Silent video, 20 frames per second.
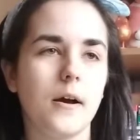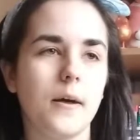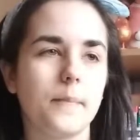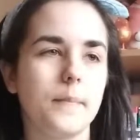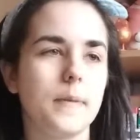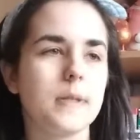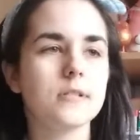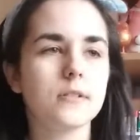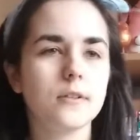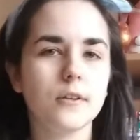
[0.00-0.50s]

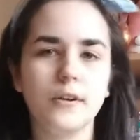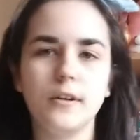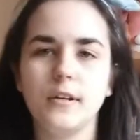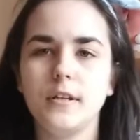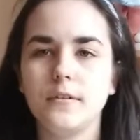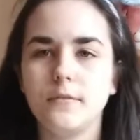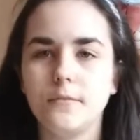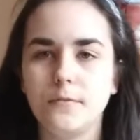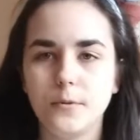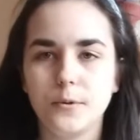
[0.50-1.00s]

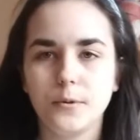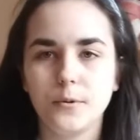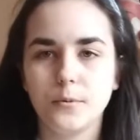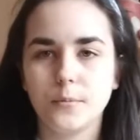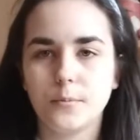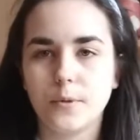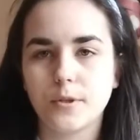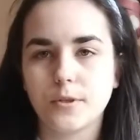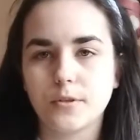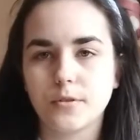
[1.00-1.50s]
masculine
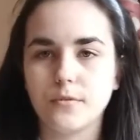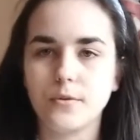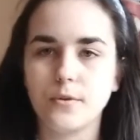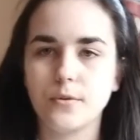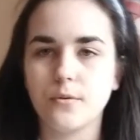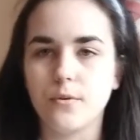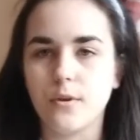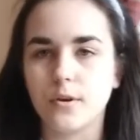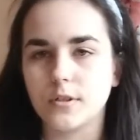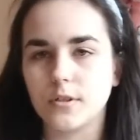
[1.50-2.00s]
point of
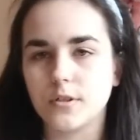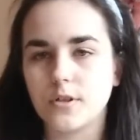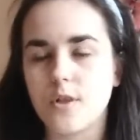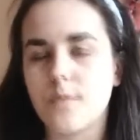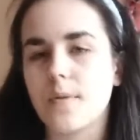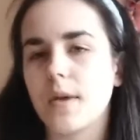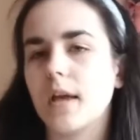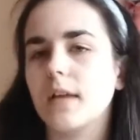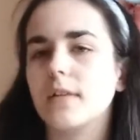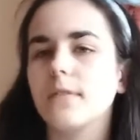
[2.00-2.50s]
view on the
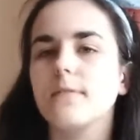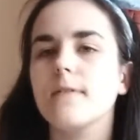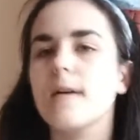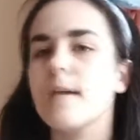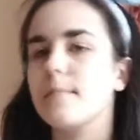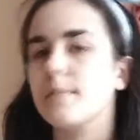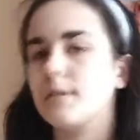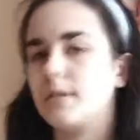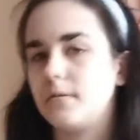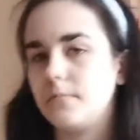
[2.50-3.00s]
topic and
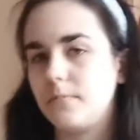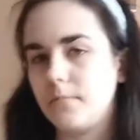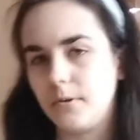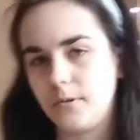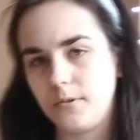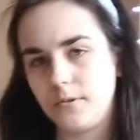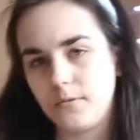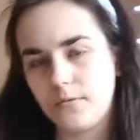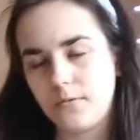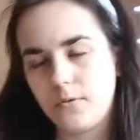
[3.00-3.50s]
feminine
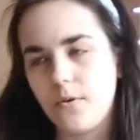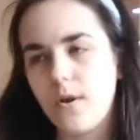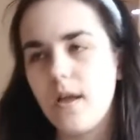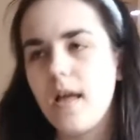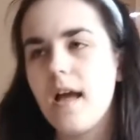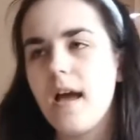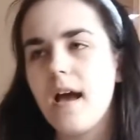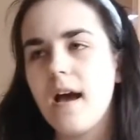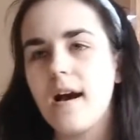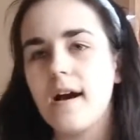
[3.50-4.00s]
point of view.
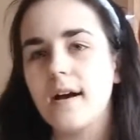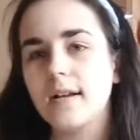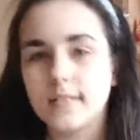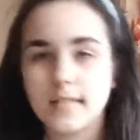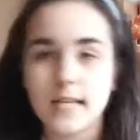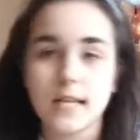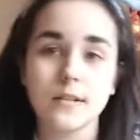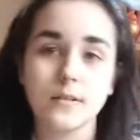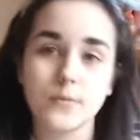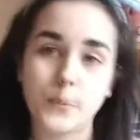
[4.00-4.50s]

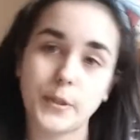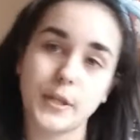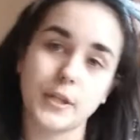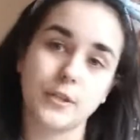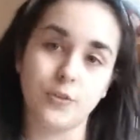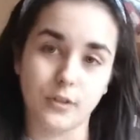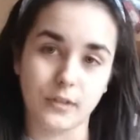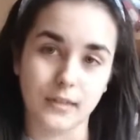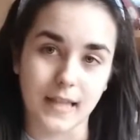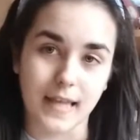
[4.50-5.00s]
That's what I
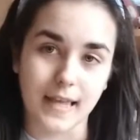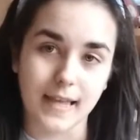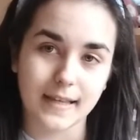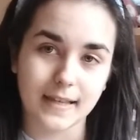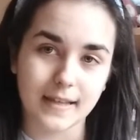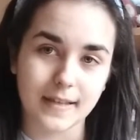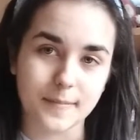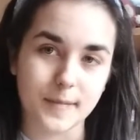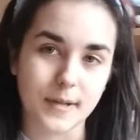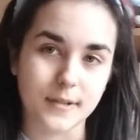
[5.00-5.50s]
don't like
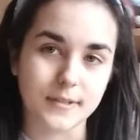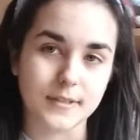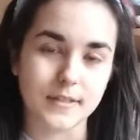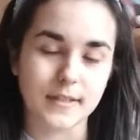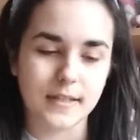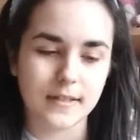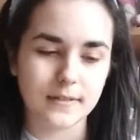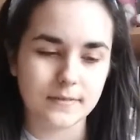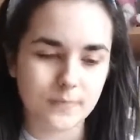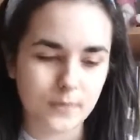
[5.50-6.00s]
about
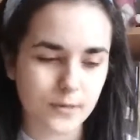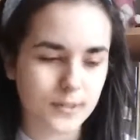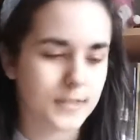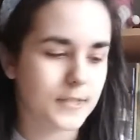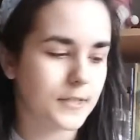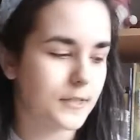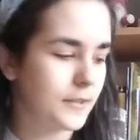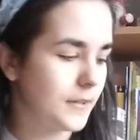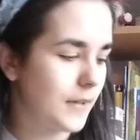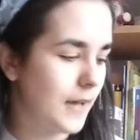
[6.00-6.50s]
the
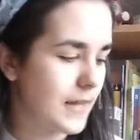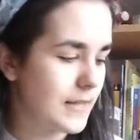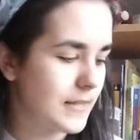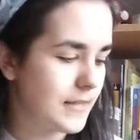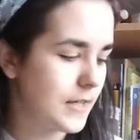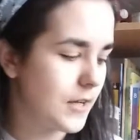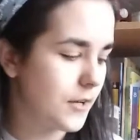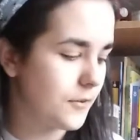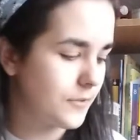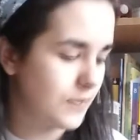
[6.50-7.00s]
actual
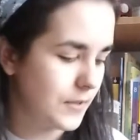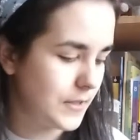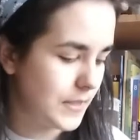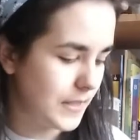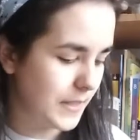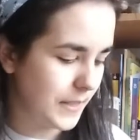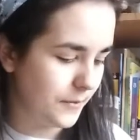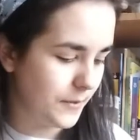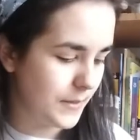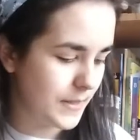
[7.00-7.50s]
idea of this
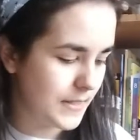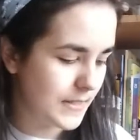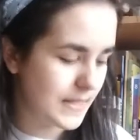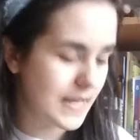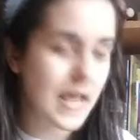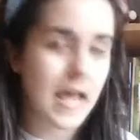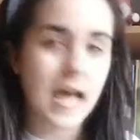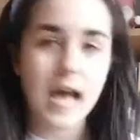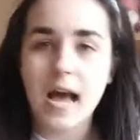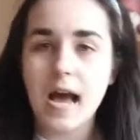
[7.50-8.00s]
series.
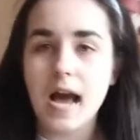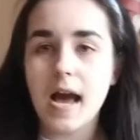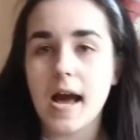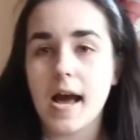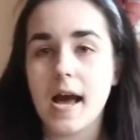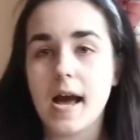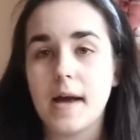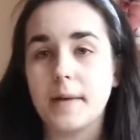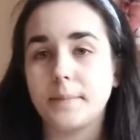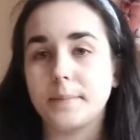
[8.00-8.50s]

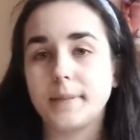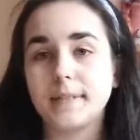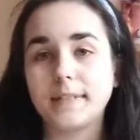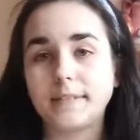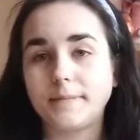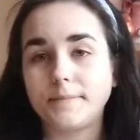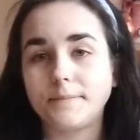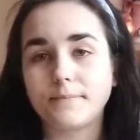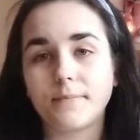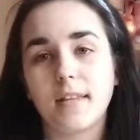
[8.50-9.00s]
But
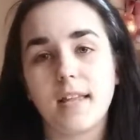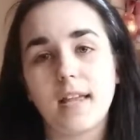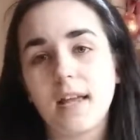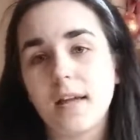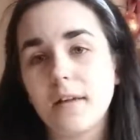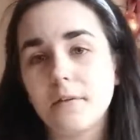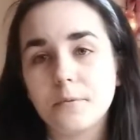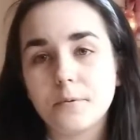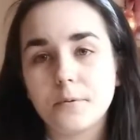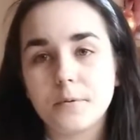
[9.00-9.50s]

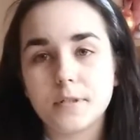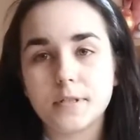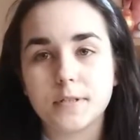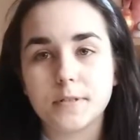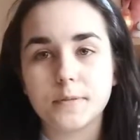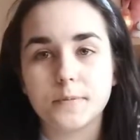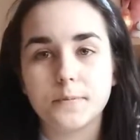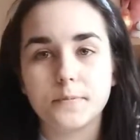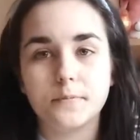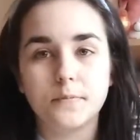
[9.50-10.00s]
I will read
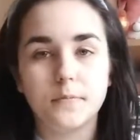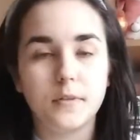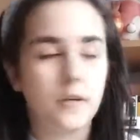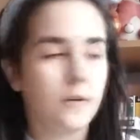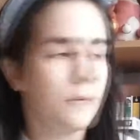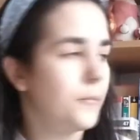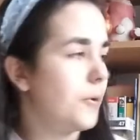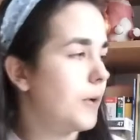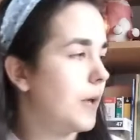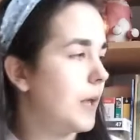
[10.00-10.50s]
a
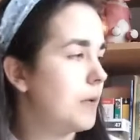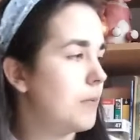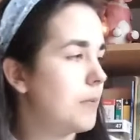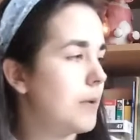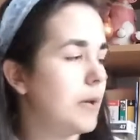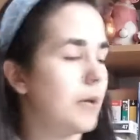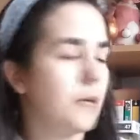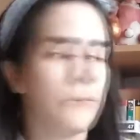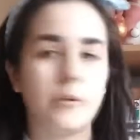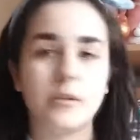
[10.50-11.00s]
book
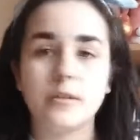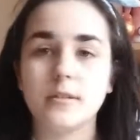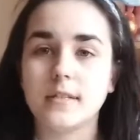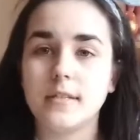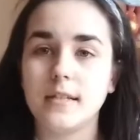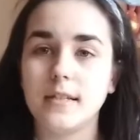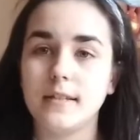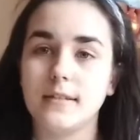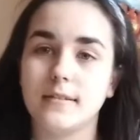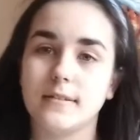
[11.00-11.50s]
anyway. We'll
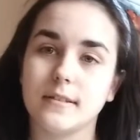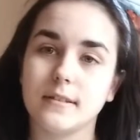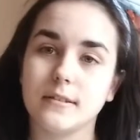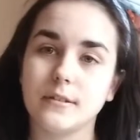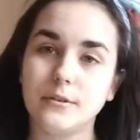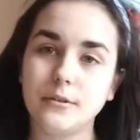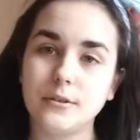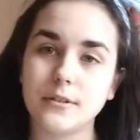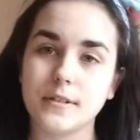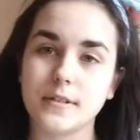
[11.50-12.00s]
see, is it
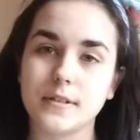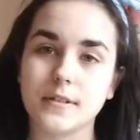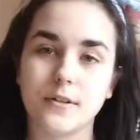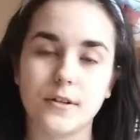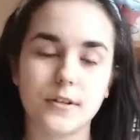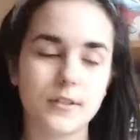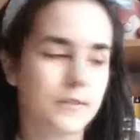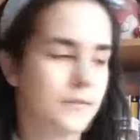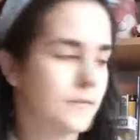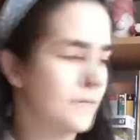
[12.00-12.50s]
good, is it
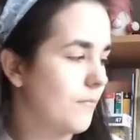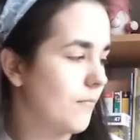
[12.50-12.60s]
not?